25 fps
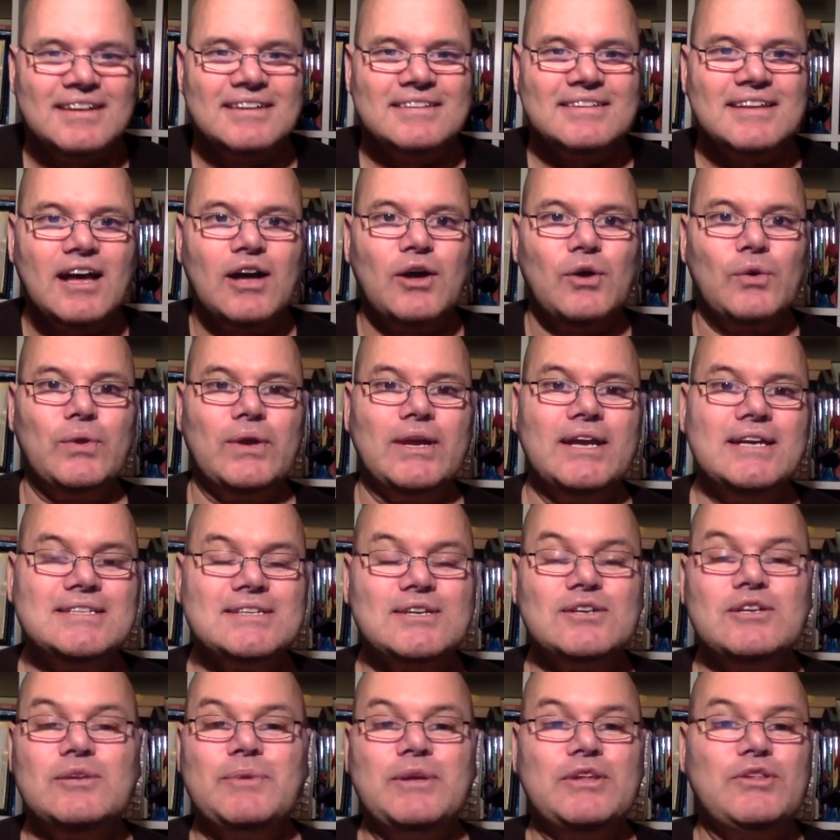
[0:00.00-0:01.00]
No, he's
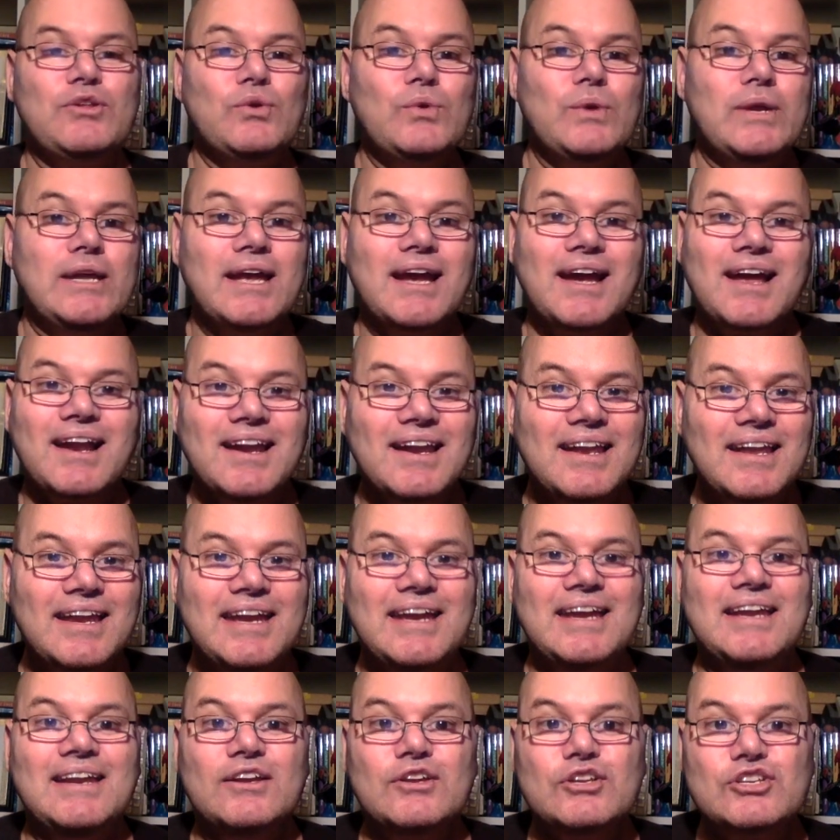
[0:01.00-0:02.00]
going to be doing
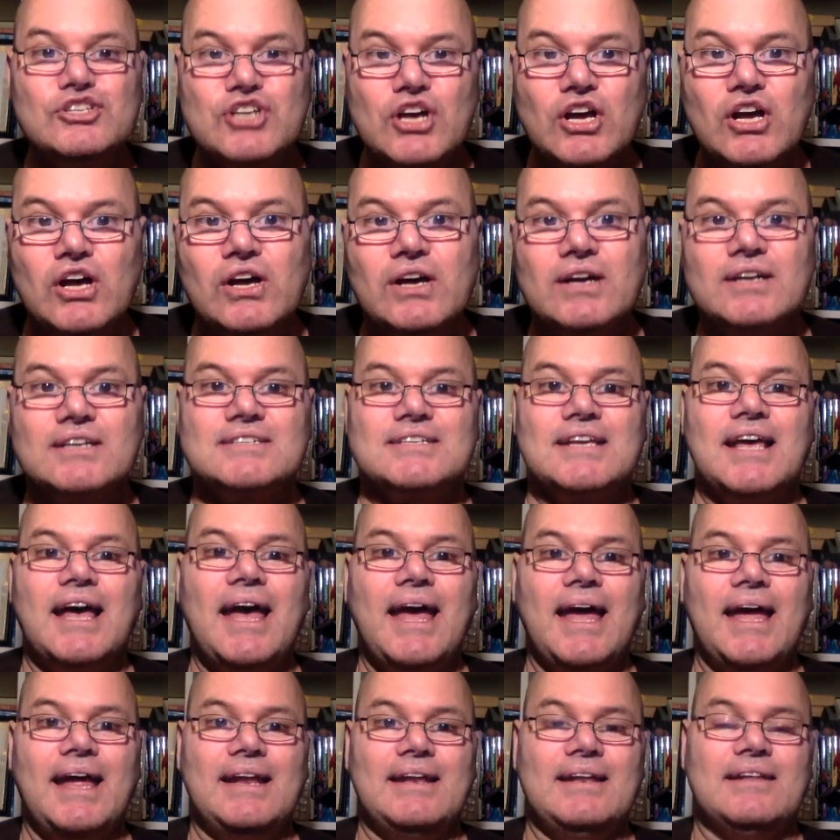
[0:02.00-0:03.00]
clean and jerks
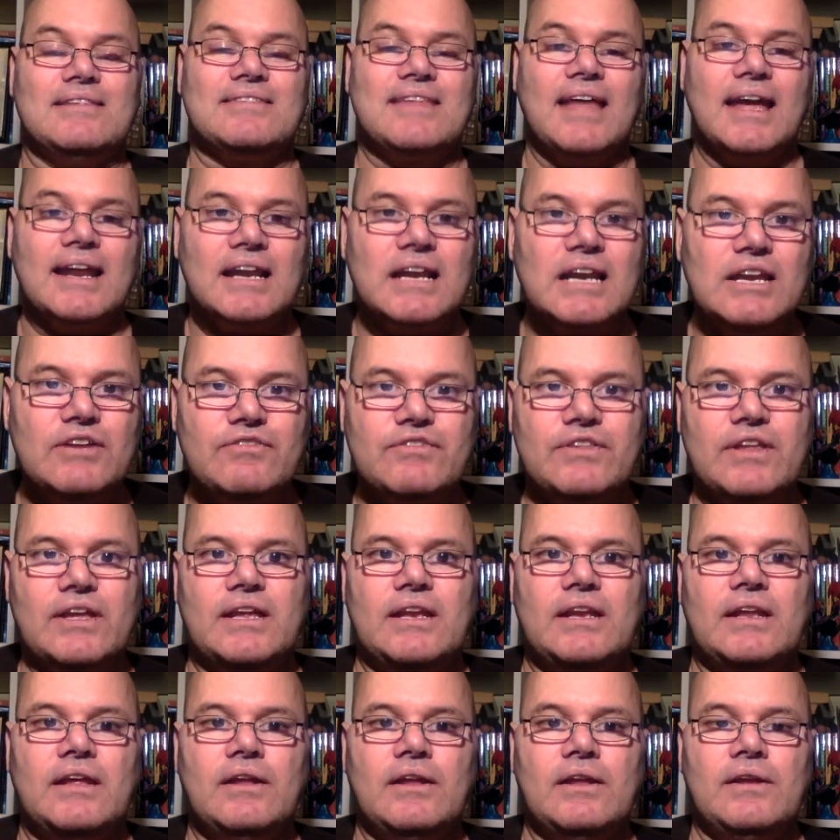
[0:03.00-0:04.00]
and
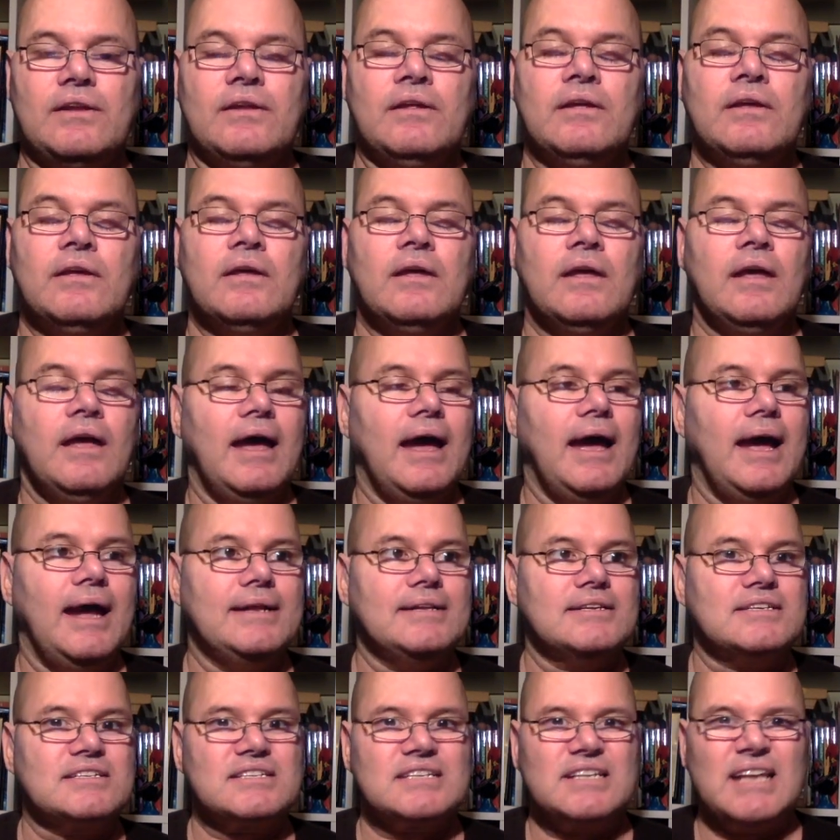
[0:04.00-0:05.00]
deadlifting and,
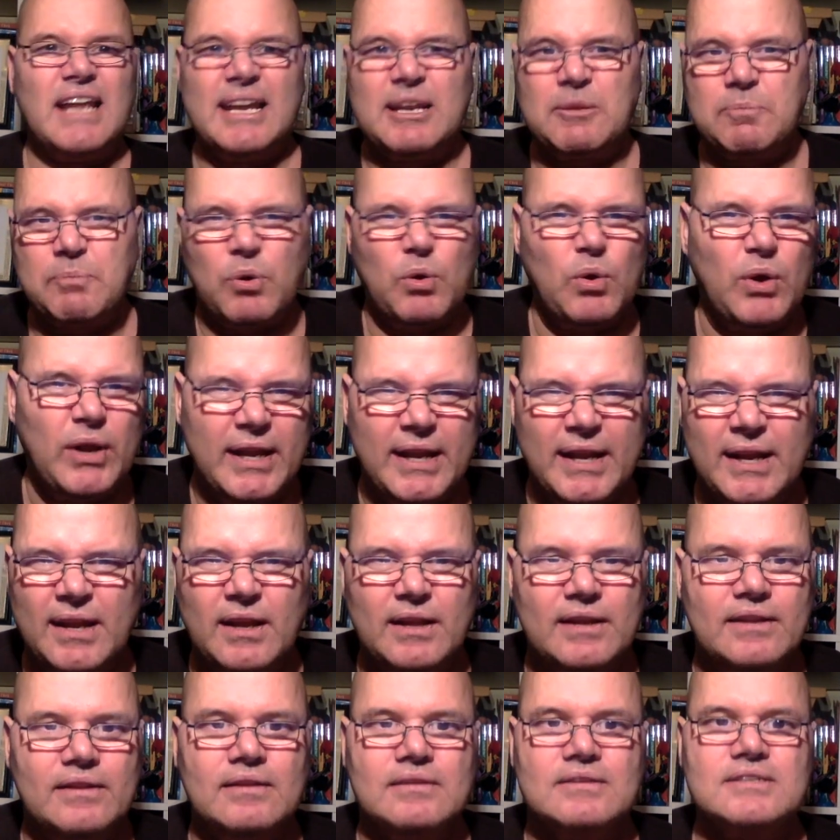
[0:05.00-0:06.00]
and sled pulling
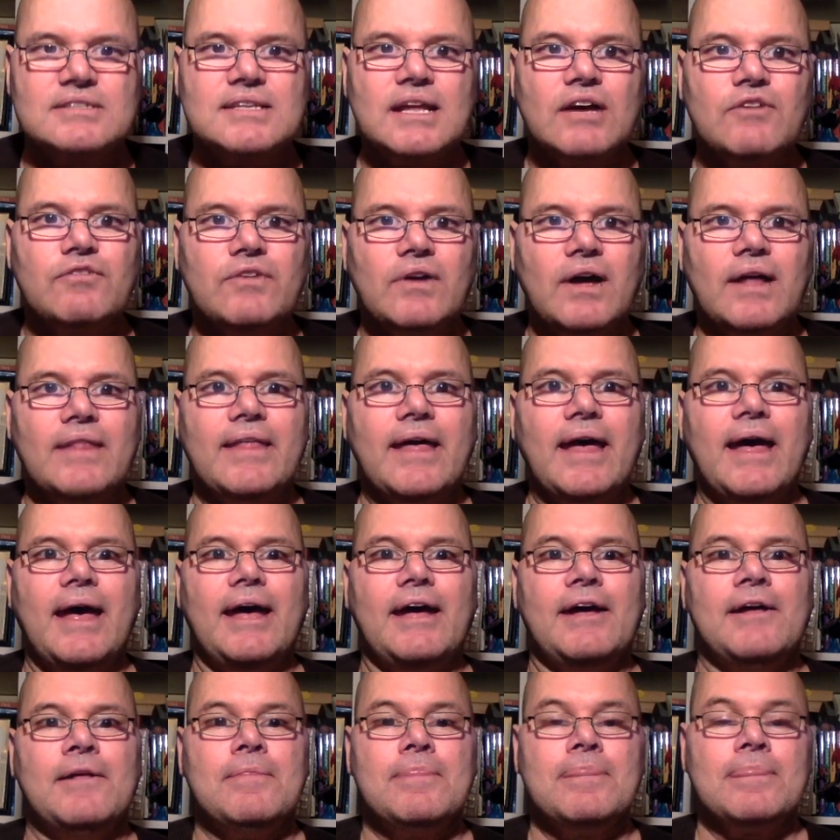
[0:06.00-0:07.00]
and stuff like
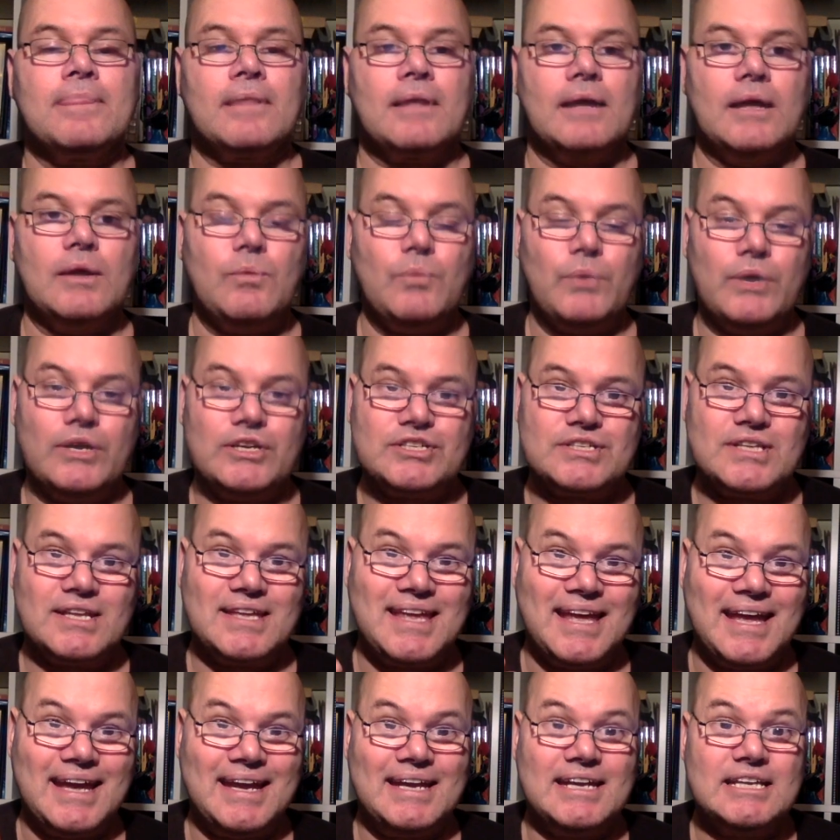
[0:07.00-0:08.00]
that in which to
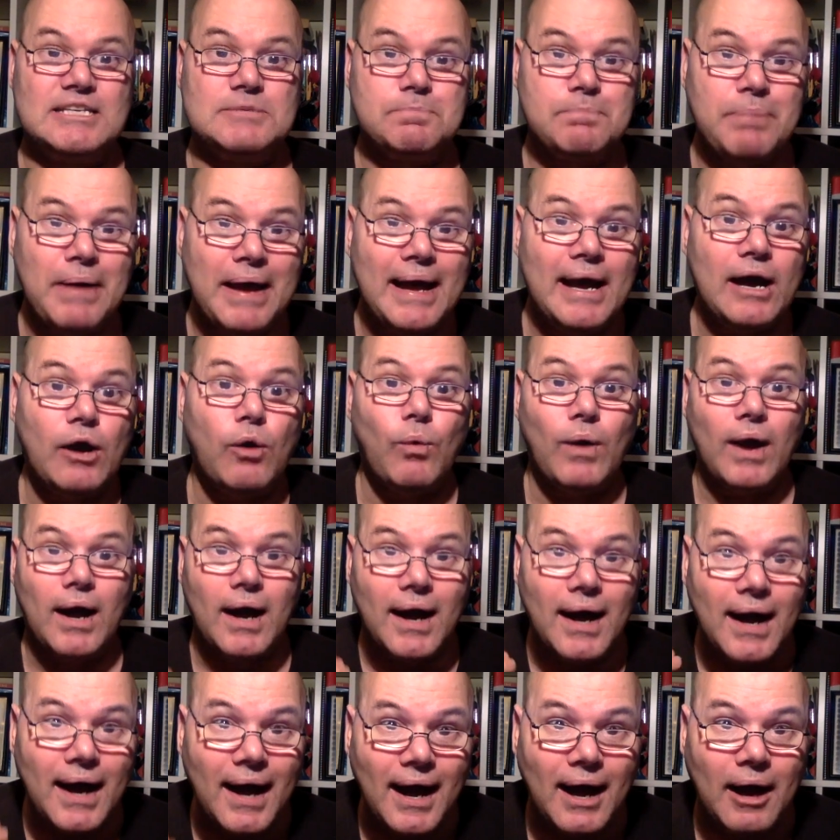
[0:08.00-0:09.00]
get his power
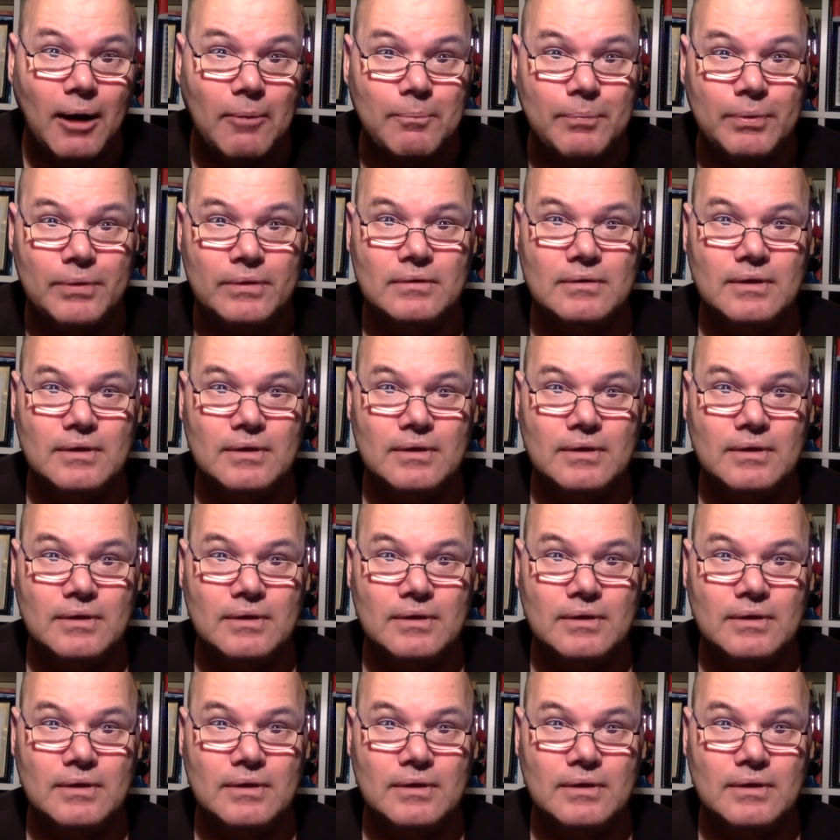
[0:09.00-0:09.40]
up.